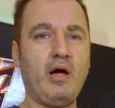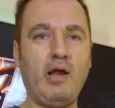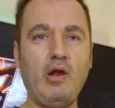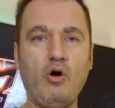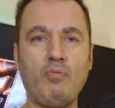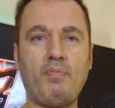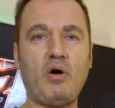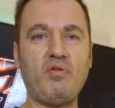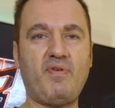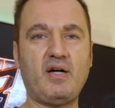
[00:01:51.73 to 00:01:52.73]
Low
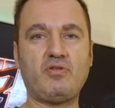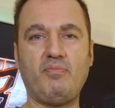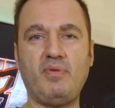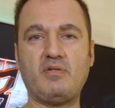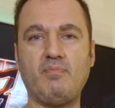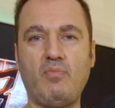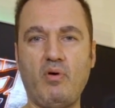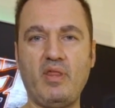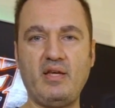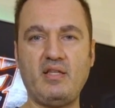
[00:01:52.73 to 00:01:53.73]
power factor means
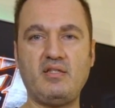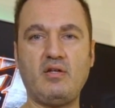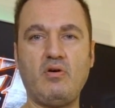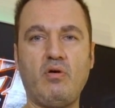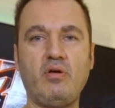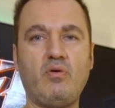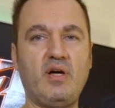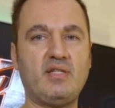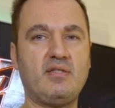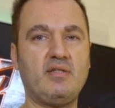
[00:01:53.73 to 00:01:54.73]
more energy going
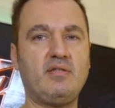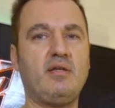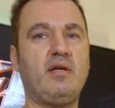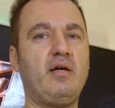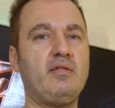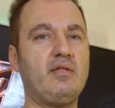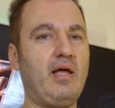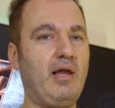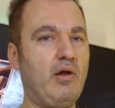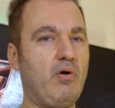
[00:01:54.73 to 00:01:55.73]
wasted and
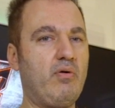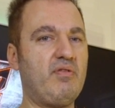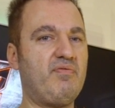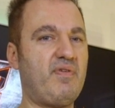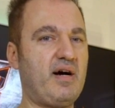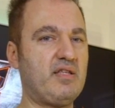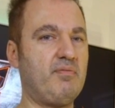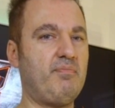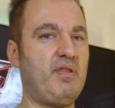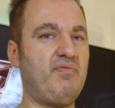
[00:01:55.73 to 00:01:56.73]
a lower
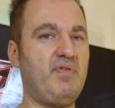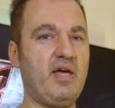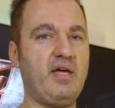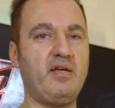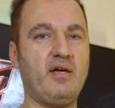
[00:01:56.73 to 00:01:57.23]
Watt per VA